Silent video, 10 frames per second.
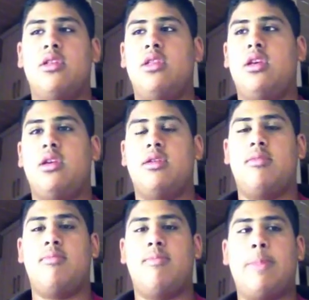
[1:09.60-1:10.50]

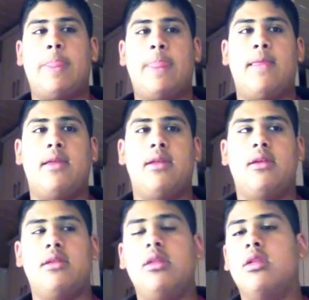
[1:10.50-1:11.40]

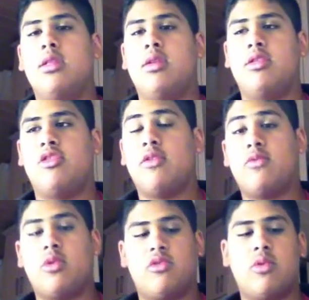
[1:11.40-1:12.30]
the
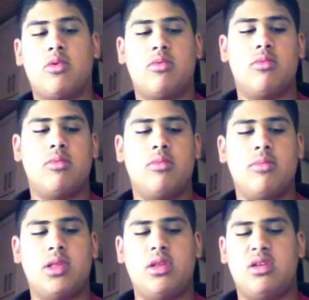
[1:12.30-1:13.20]
software as well.
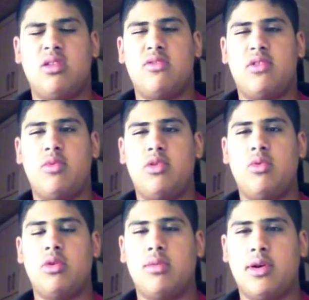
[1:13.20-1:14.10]
But this, obviously, we're
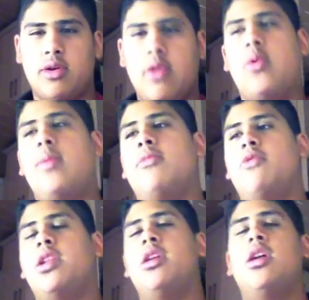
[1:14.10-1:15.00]
talking about equipment
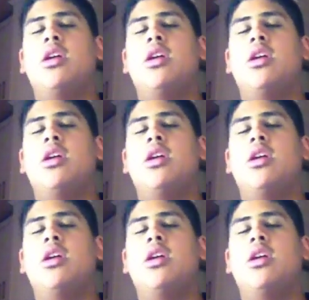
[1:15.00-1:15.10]
really.